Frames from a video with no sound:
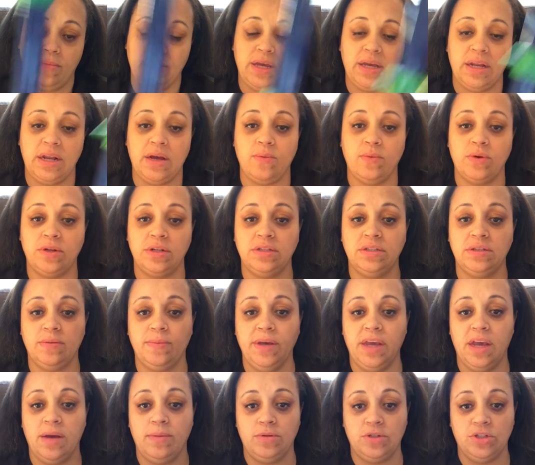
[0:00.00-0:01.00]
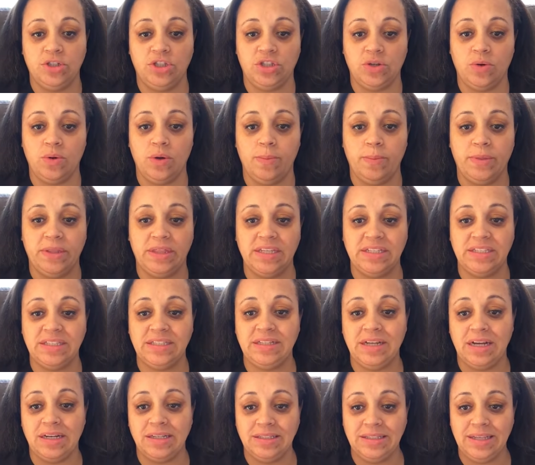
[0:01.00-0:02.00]
I wanted to be able to show it, but this
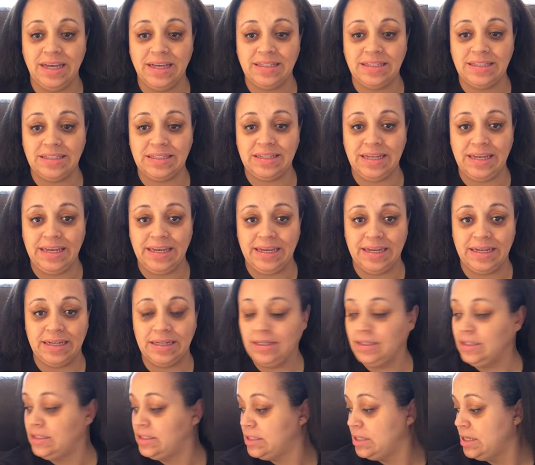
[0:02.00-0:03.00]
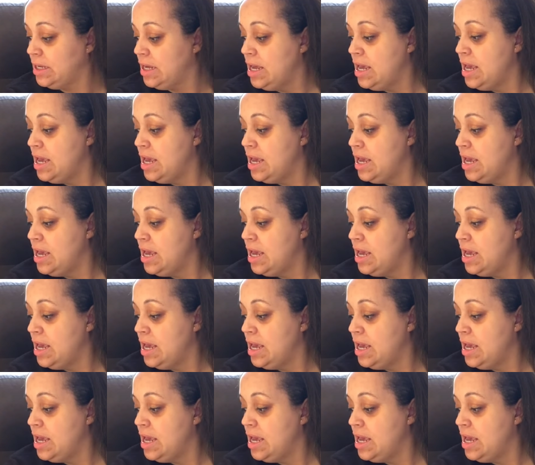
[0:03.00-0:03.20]
does extend,